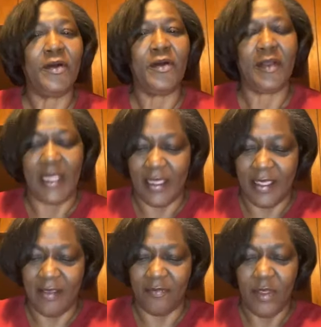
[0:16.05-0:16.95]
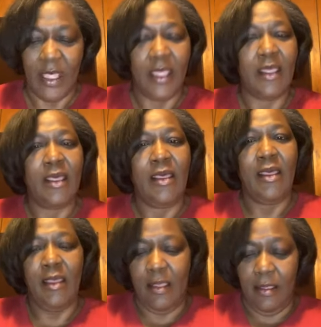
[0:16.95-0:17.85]
Lord, I
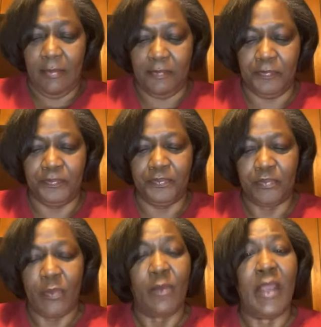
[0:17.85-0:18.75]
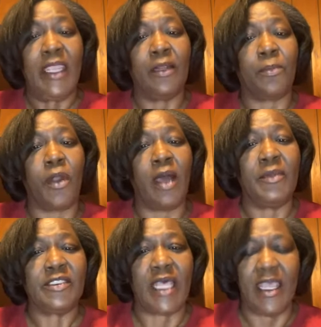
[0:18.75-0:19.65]
have made a promise.